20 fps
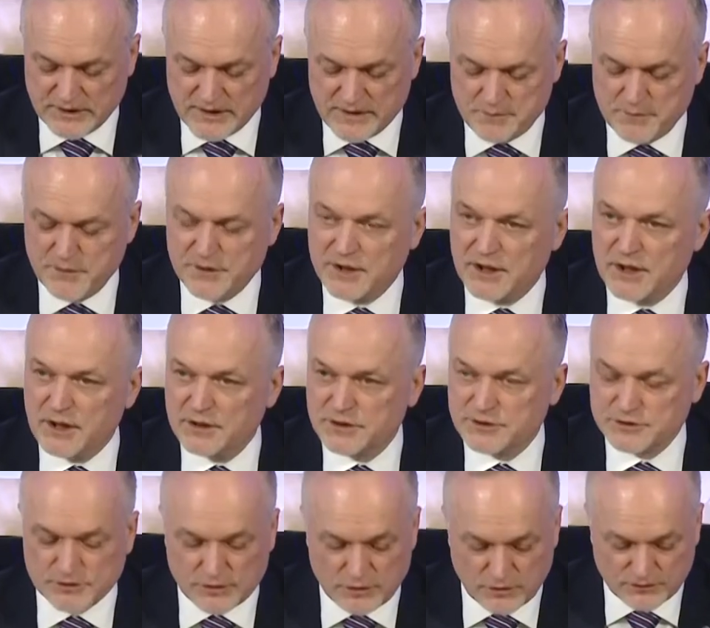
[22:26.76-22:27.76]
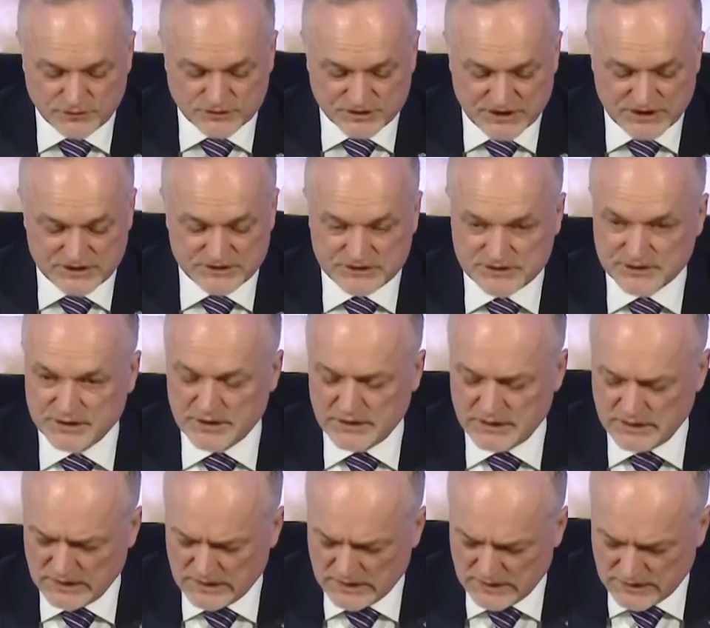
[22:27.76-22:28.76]
so
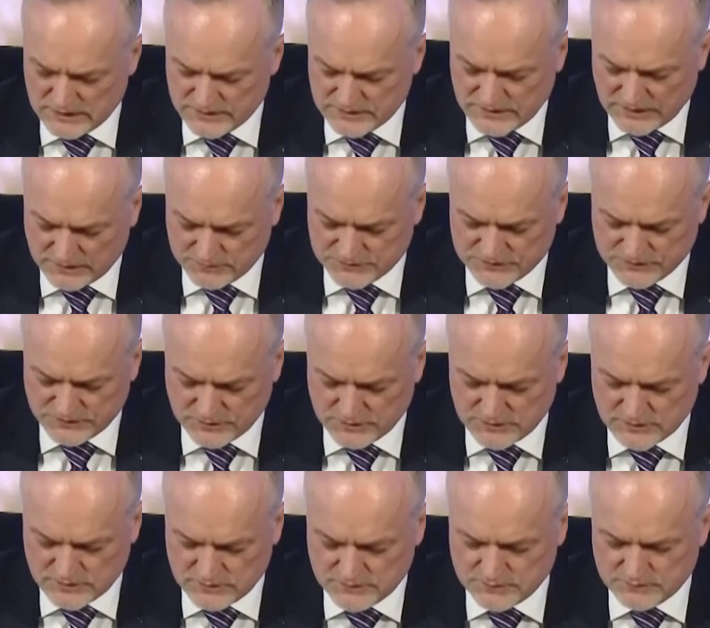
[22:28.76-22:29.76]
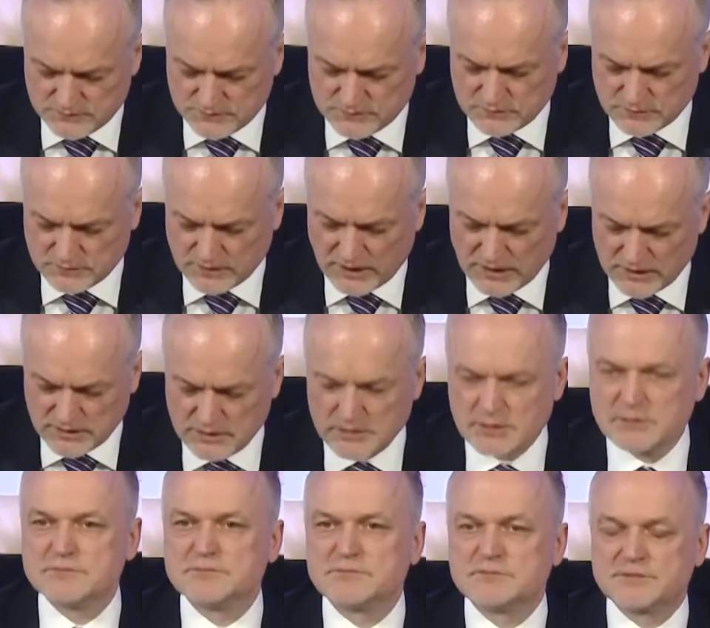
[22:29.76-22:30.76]
9.6% down from the previous
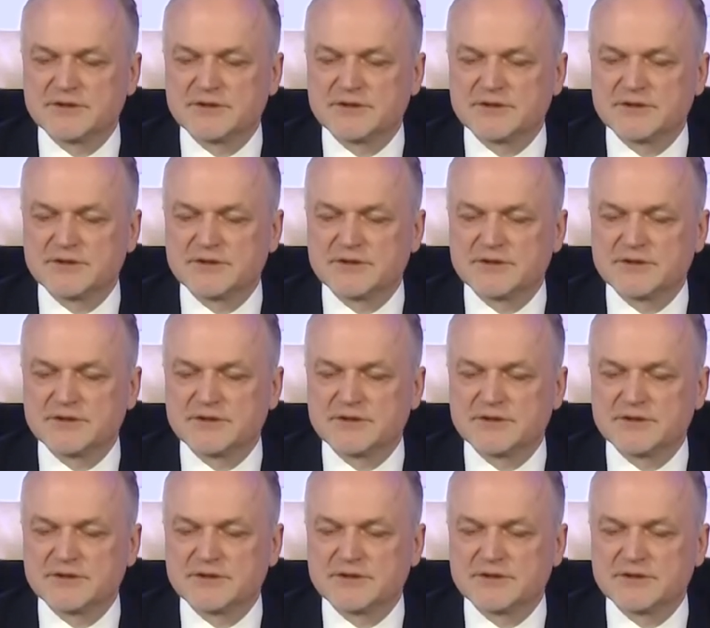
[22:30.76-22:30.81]
year.